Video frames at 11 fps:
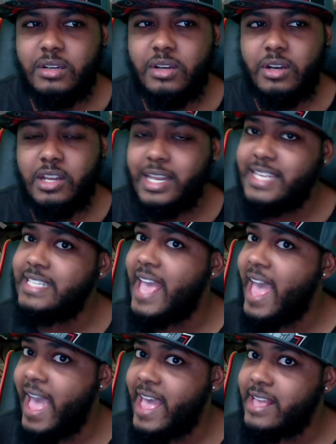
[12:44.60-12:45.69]
Unless he
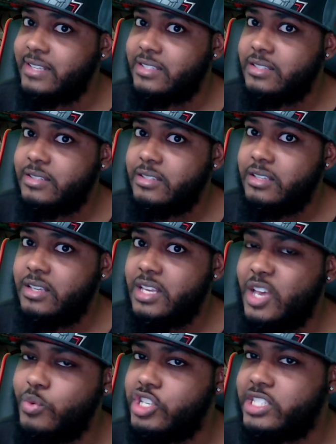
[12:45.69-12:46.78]
has.
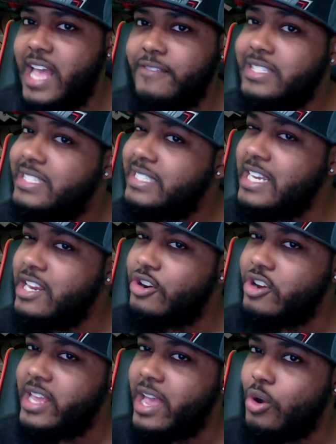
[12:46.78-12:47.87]
And we just haven't seen her
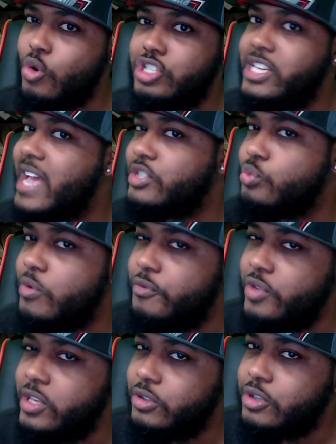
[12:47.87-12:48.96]
yet. Or she hasn't
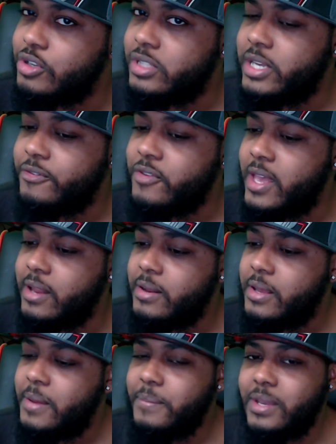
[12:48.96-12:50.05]
revealed herself yet.
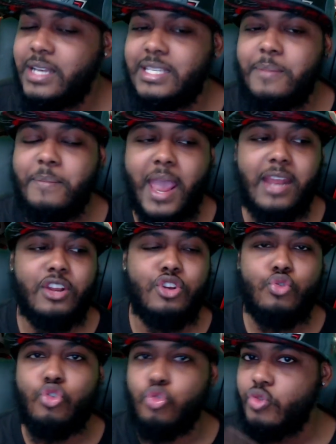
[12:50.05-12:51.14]
Because he made a new
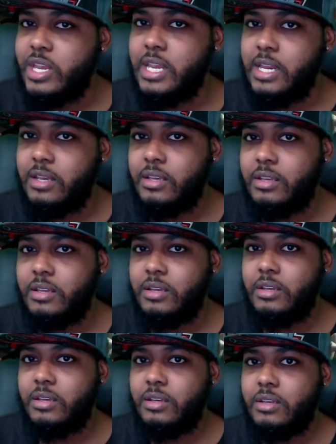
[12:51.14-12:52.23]
greed.
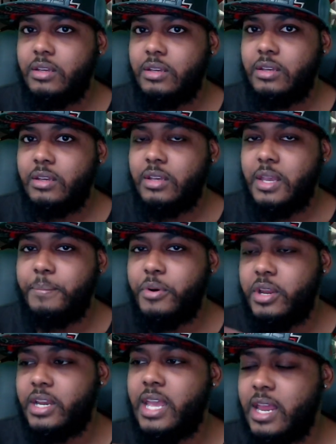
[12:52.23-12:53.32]
And put
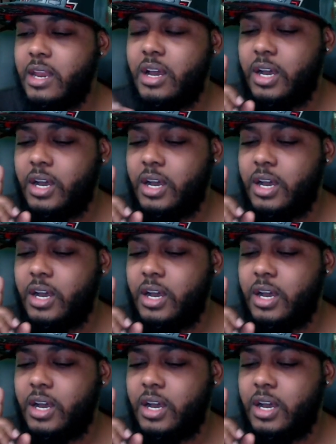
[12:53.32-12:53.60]
it in,